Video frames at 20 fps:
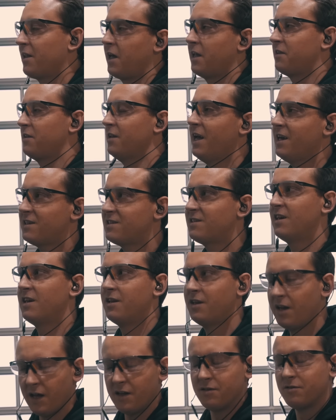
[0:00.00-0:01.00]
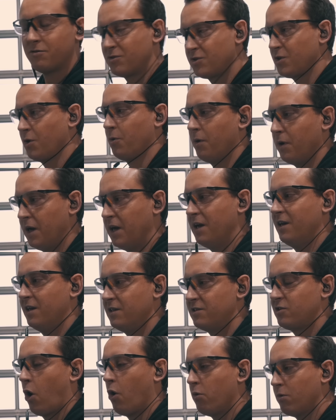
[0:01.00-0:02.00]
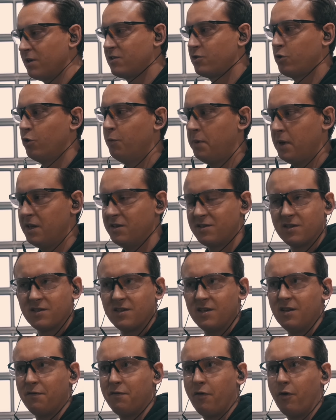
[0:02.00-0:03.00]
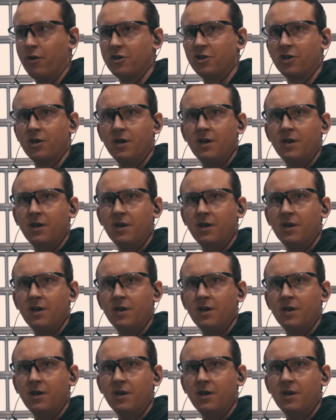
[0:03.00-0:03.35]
get the next in, and so it's always 2 pieces in the forge.